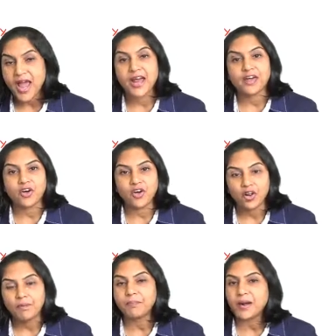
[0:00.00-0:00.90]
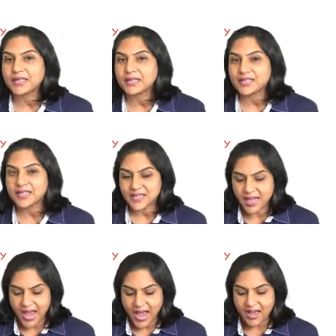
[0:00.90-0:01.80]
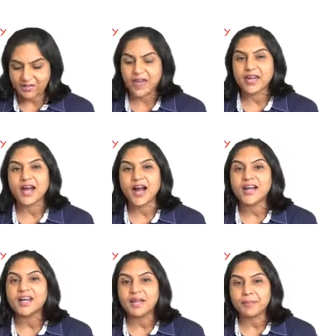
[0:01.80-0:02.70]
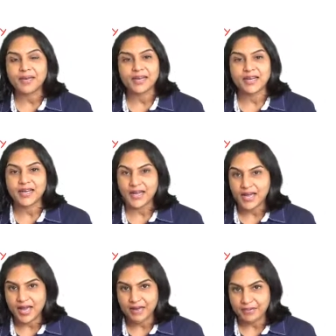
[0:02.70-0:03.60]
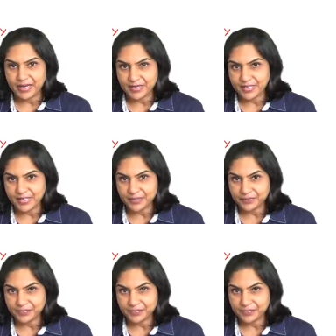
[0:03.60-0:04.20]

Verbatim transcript: and all partners have an unlimited liability.